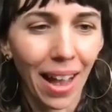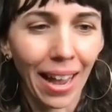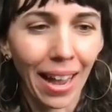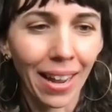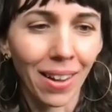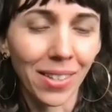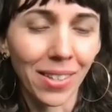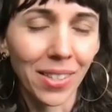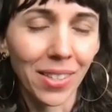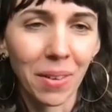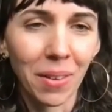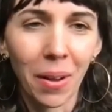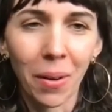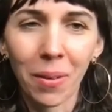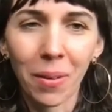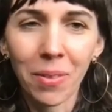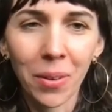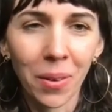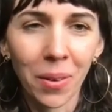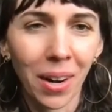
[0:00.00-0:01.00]
I also know
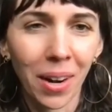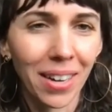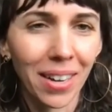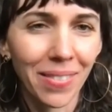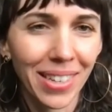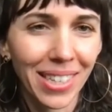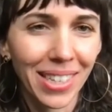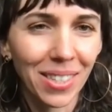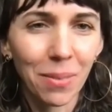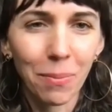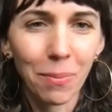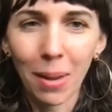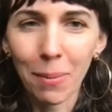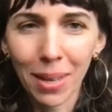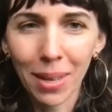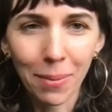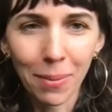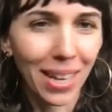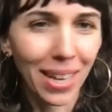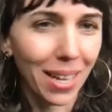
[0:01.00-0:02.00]
a few archivists who might
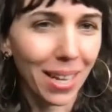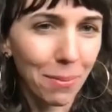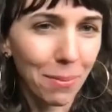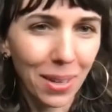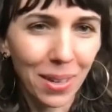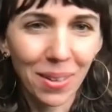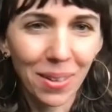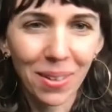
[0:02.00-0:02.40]
be able to help you.